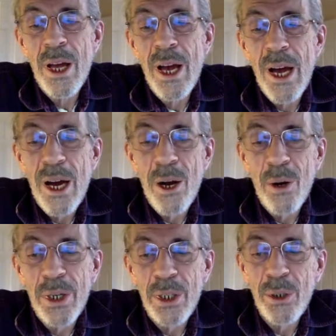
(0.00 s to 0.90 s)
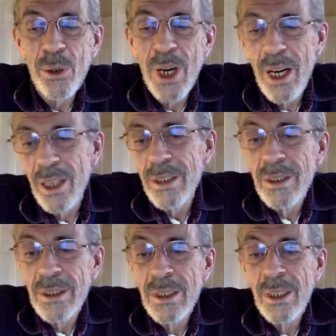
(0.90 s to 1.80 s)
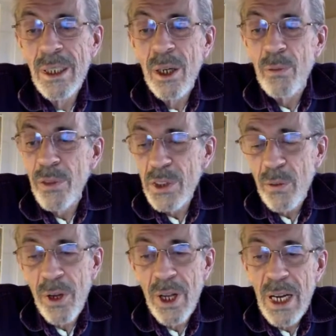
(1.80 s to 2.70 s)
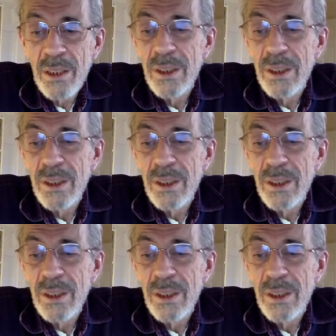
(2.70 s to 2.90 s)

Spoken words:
How are you? First of all,